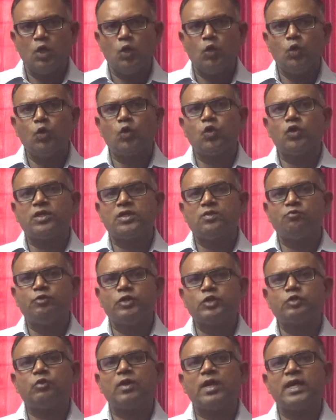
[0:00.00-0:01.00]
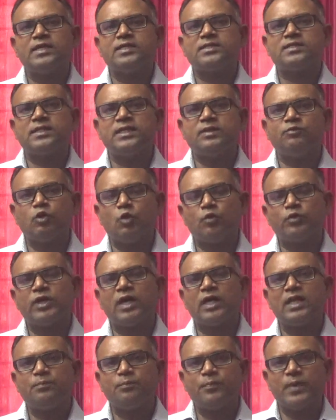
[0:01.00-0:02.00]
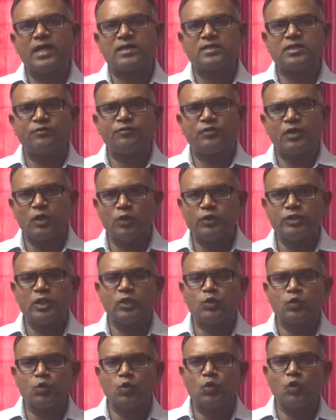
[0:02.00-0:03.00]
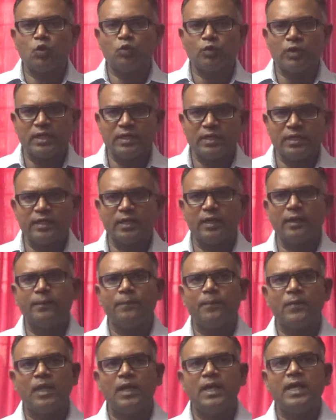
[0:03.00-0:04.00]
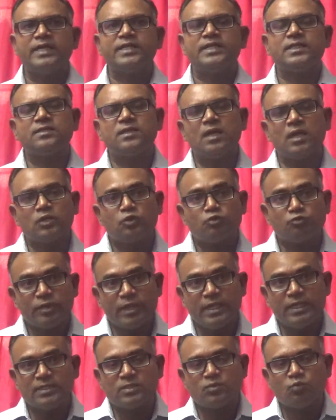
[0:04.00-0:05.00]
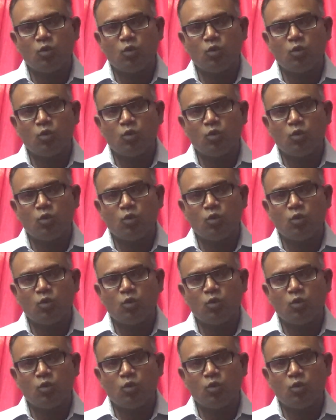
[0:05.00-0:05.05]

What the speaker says: who could visualize the overall impact of colonial rule over India, did not raise